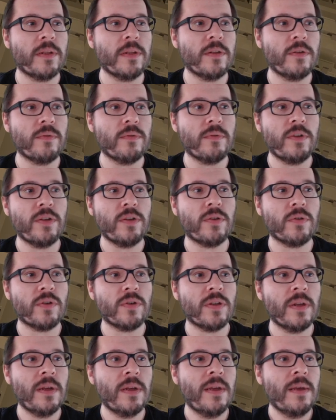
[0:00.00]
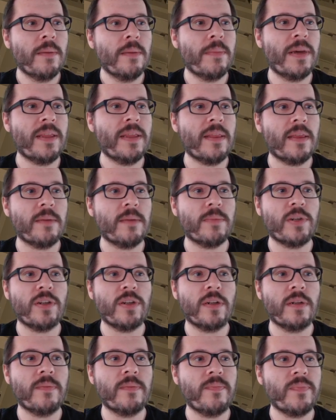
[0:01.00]
new resource. Bathtub
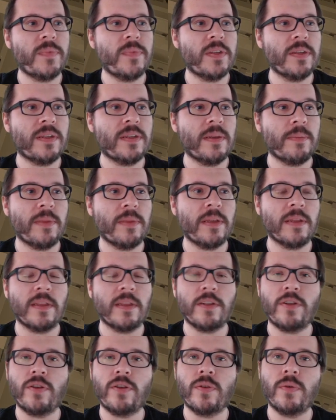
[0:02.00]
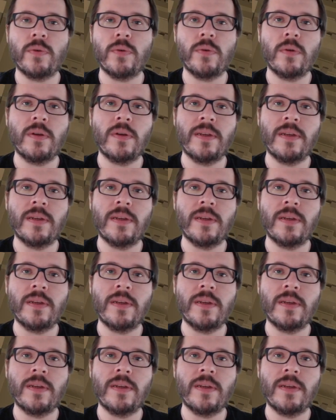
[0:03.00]
gin is something that you